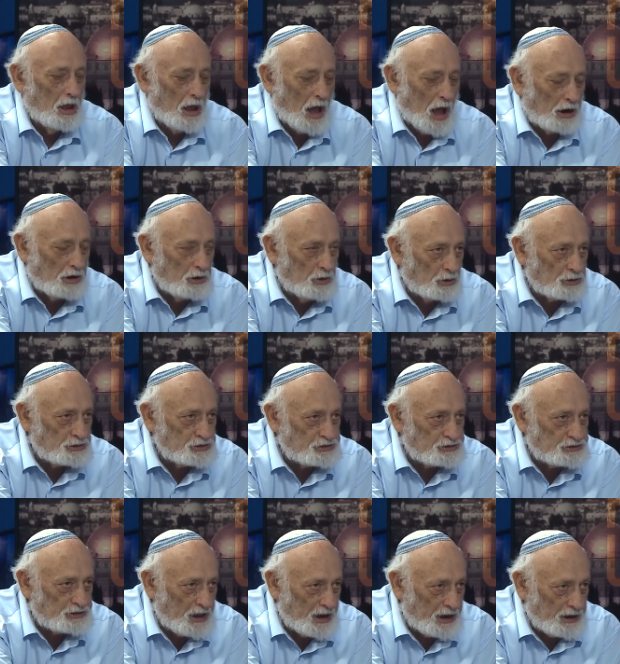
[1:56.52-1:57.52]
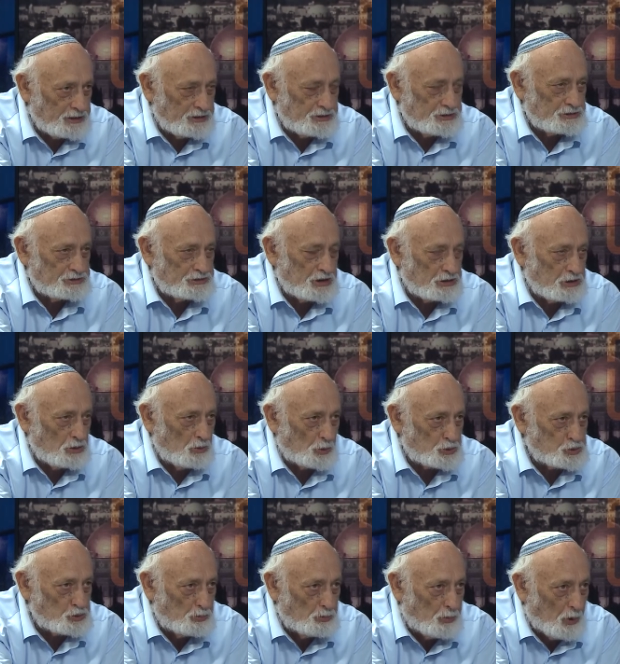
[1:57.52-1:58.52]
Agnon said that he
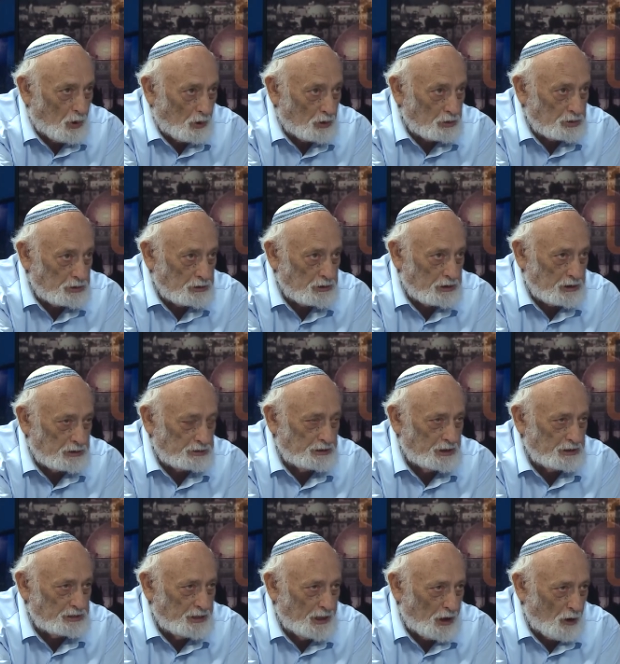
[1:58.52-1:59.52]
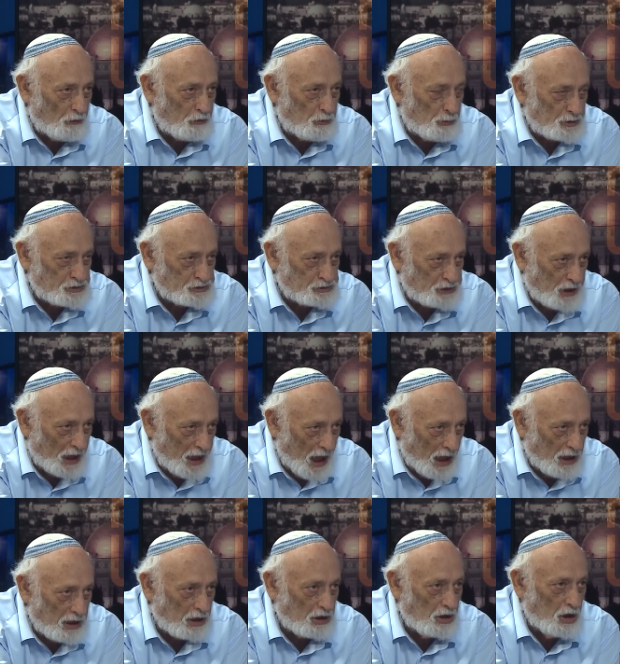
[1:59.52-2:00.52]
was born in the day of
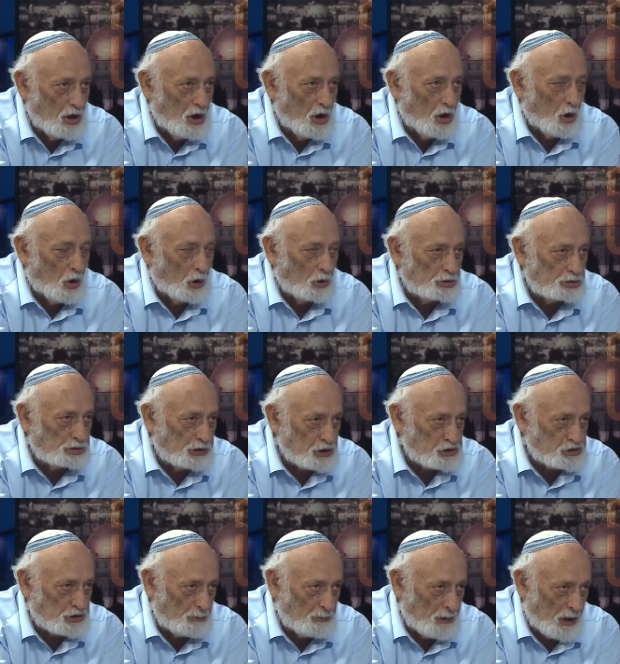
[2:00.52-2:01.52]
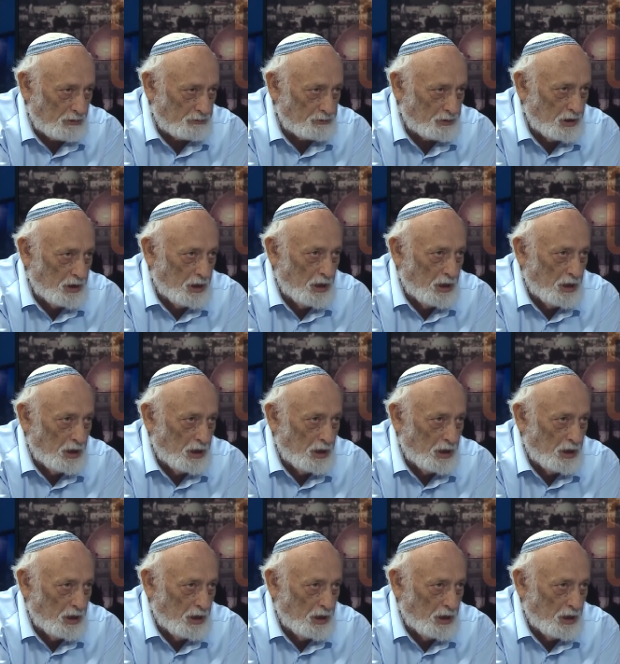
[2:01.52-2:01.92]
Messiah on Tisha B'Av.